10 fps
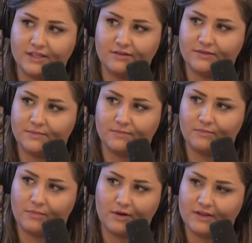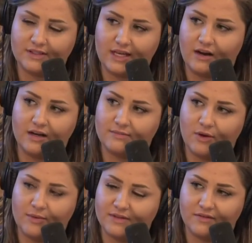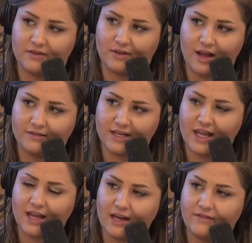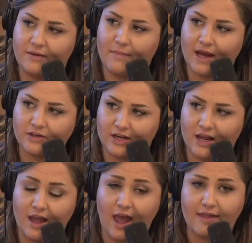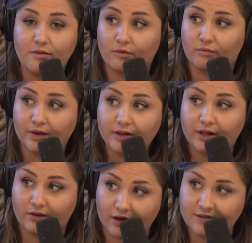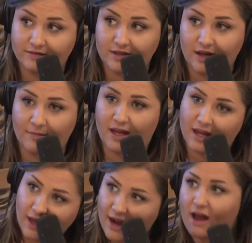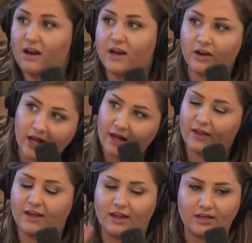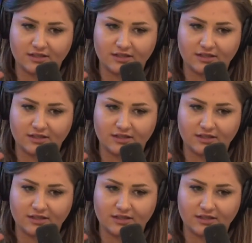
said it was one of the scariest moments of their lives. I can't even imagine. And they were really aggressive to them. Like, get out of here. Like they